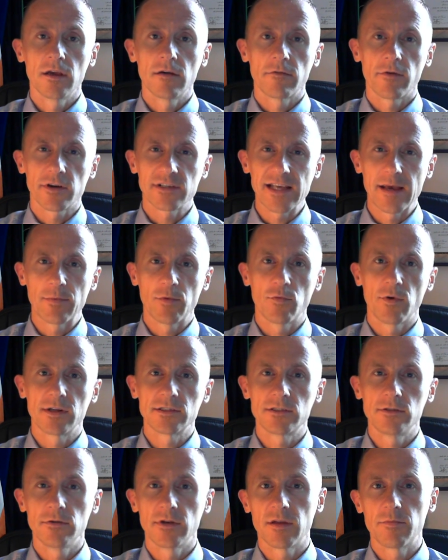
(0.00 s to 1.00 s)
For example, one
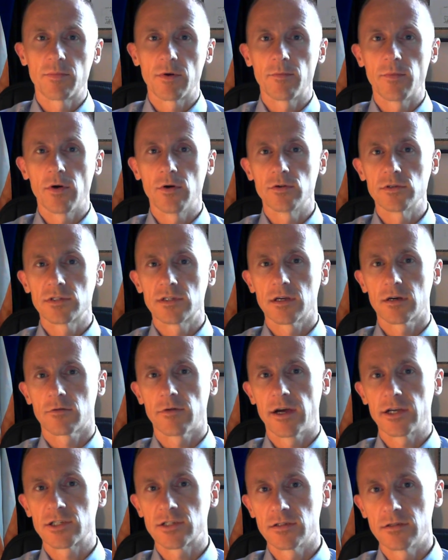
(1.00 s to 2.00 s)
student proposed a
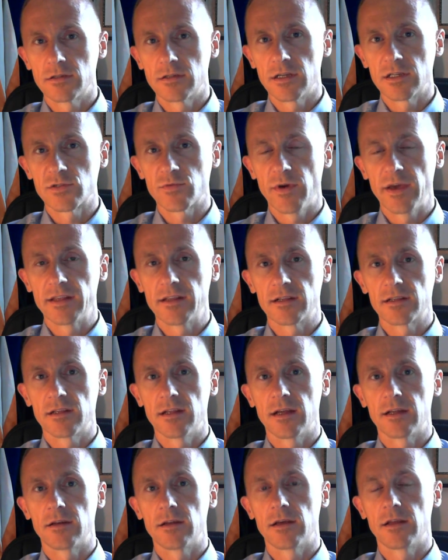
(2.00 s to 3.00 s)
question this week
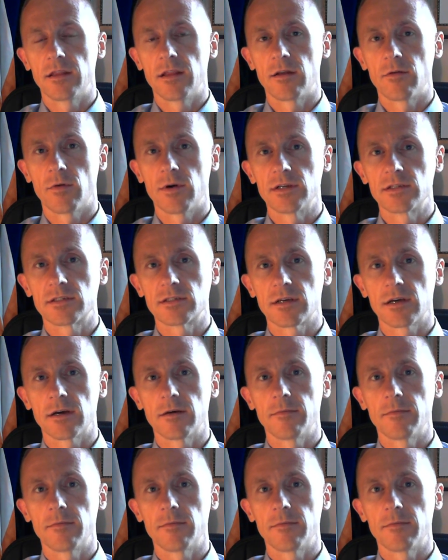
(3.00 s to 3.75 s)
that was,